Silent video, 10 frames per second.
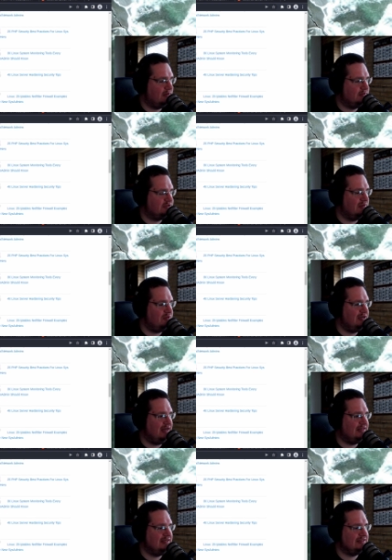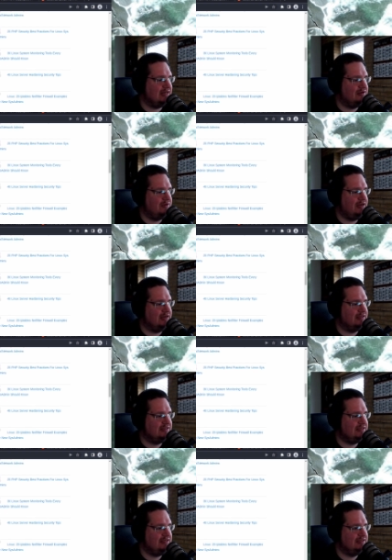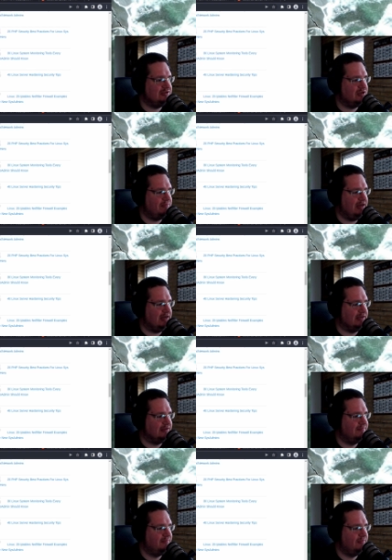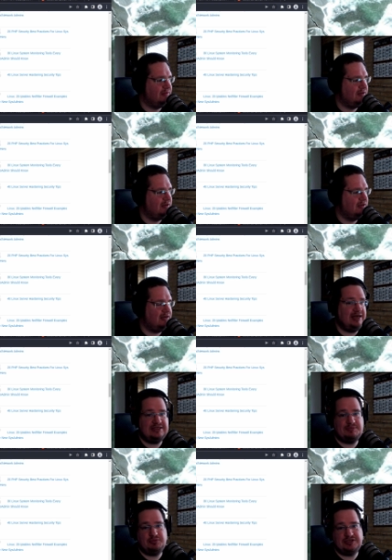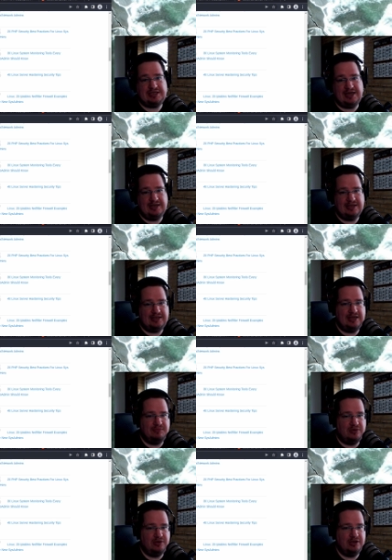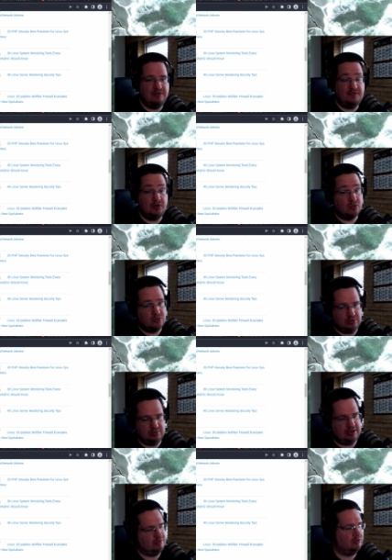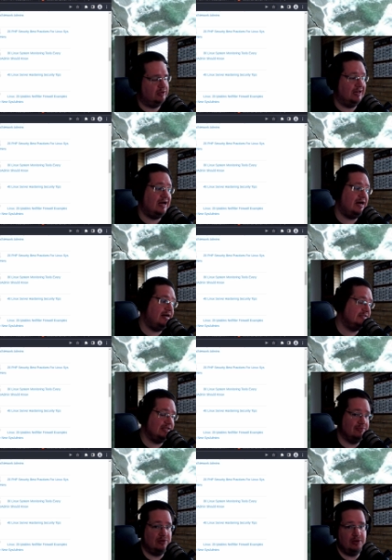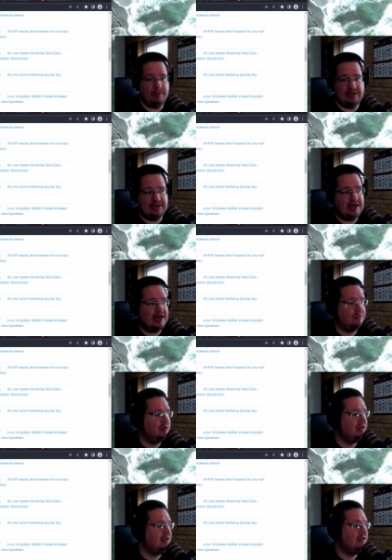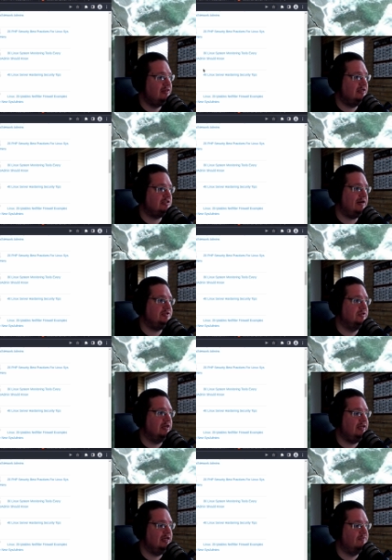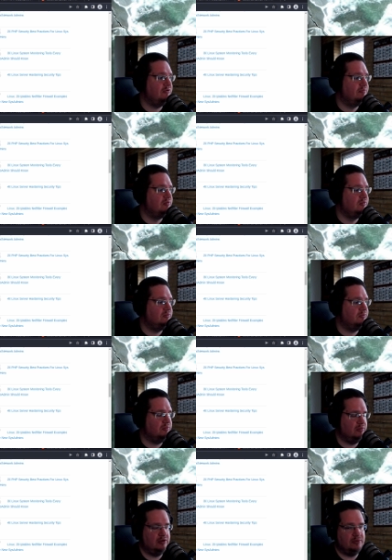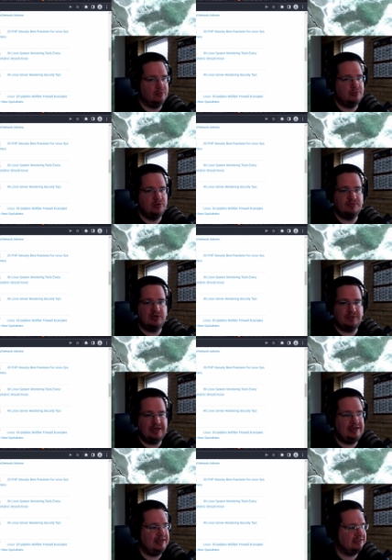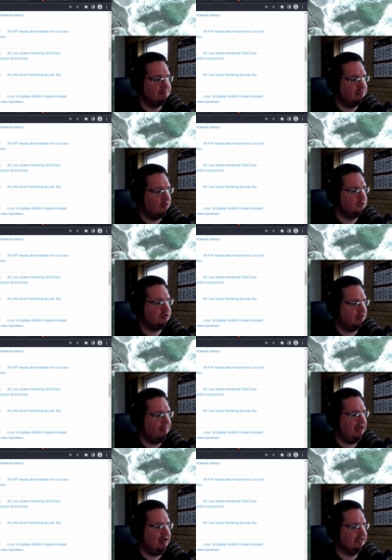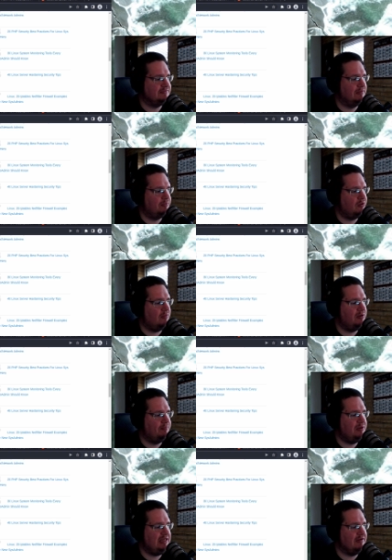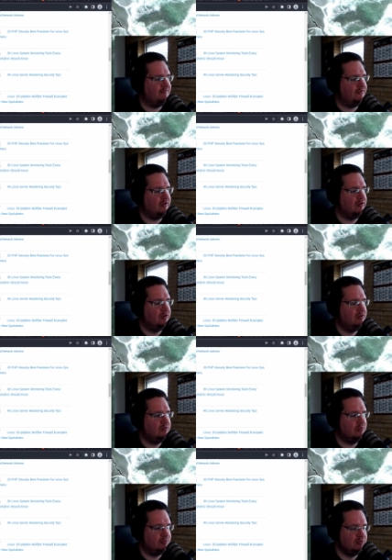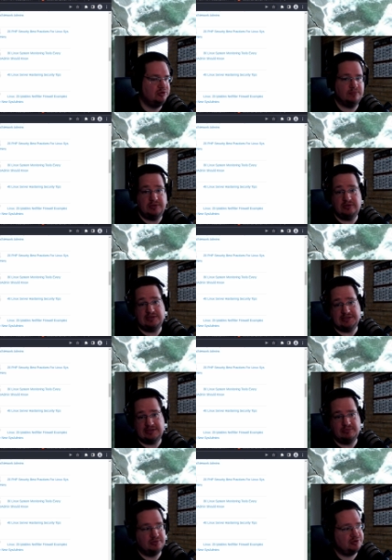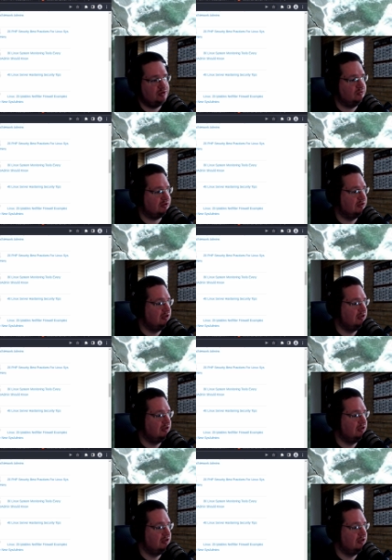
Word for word: Something like this down here, they see this command. Let's pretend that they are running Fedora, they are running Arch, they are running Manjaro. They try to get help with Ubuntu, not with Ubuntu, but with Linux. Most commands will probably be for Ubuntu because it's the most used.